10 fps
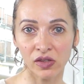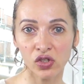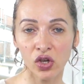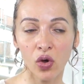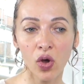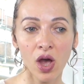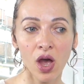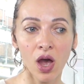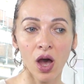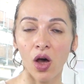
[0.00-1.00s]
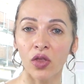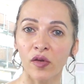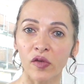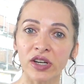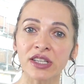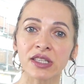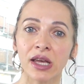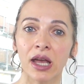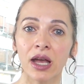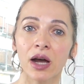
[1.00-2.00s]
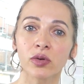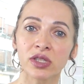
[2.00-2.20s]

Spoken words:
So on the first day, I would